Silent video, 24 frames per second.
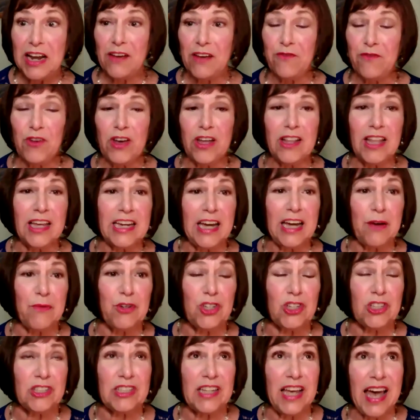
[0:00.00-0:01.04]
And I felt like
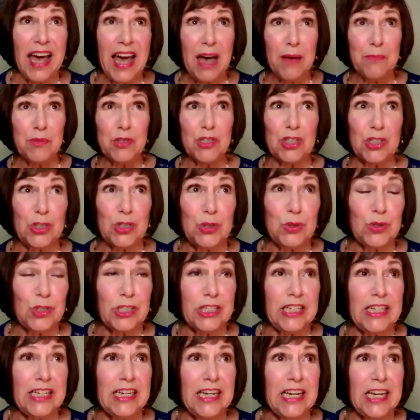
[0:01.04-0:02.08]
I was just
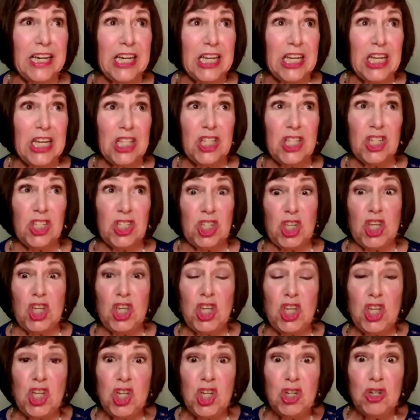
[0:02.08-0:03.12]
absolutely this
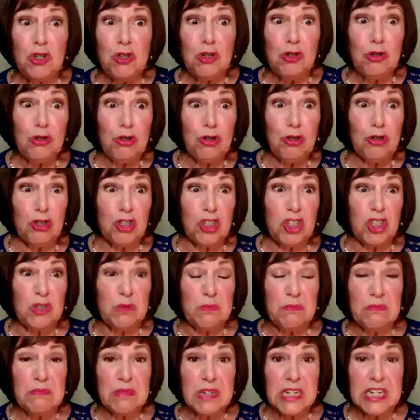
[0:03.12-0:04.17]

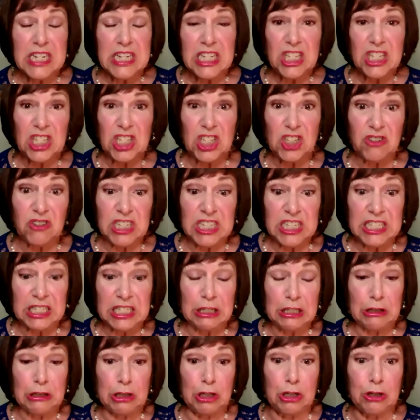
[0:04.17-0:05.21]
huge
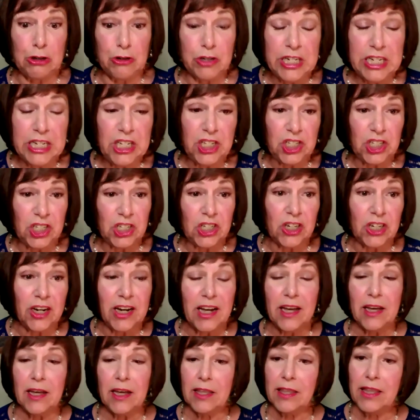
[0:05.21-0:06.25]
monstrous
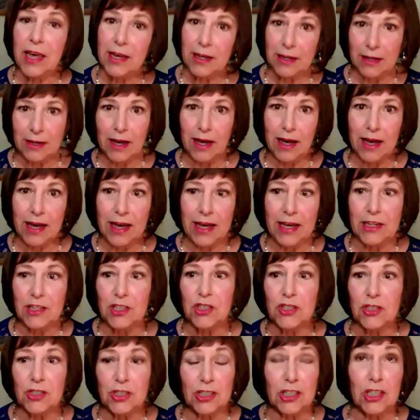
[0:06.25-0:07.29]
creature. That
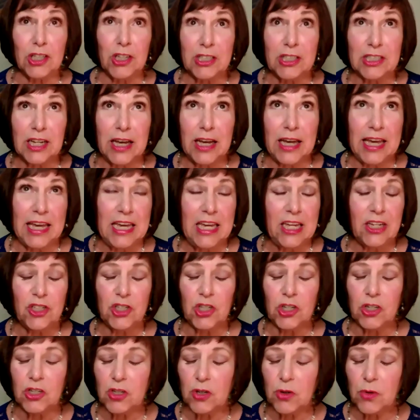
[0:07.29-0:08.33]
guy
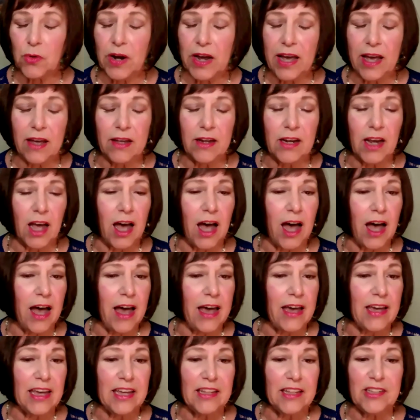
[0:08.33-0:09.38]
he turned around.
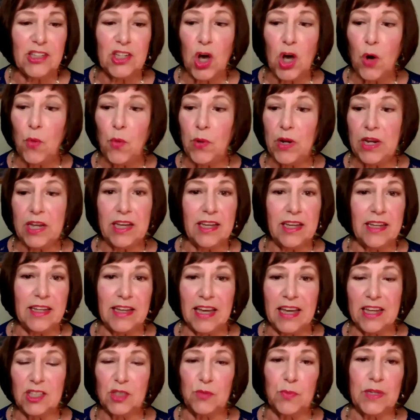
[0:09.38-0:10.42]
I
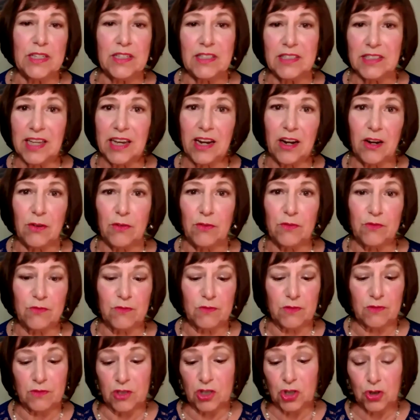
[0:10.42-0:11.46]
Nobody has been scared
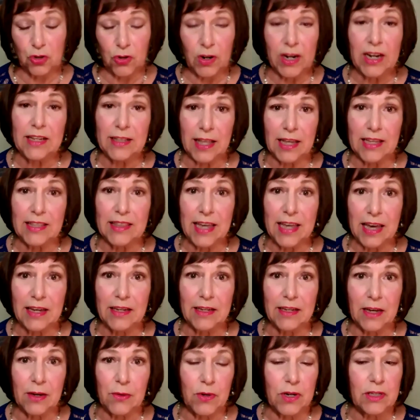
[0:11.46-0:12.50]
straight like
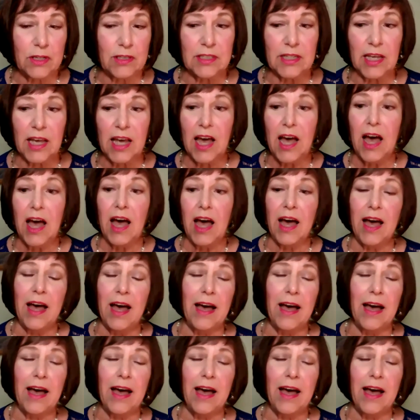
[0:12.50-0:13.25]
that guy was.